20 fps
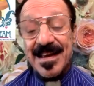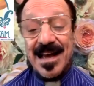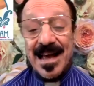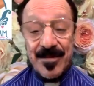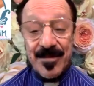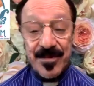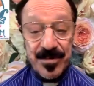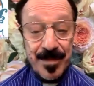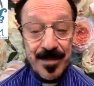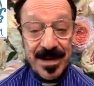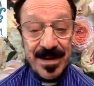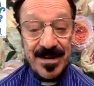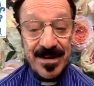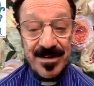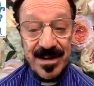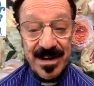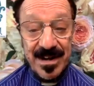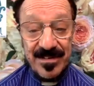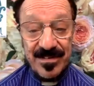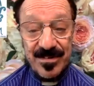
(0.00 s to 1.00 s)
I was better
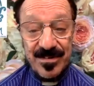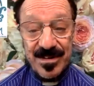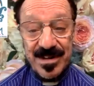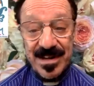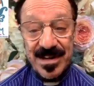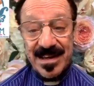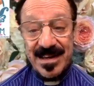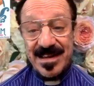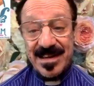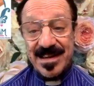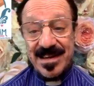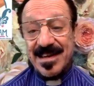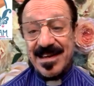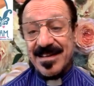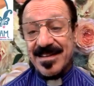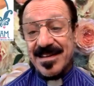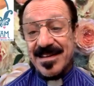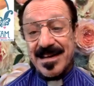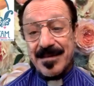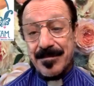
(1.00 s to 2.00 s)
yesterday
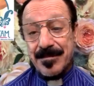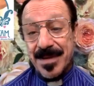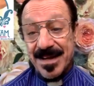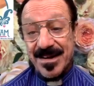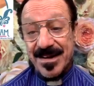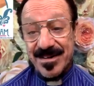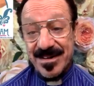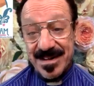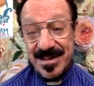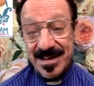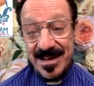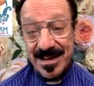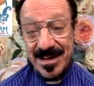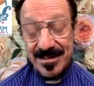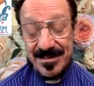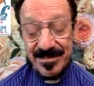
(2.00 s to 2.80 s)
and that I'm better today.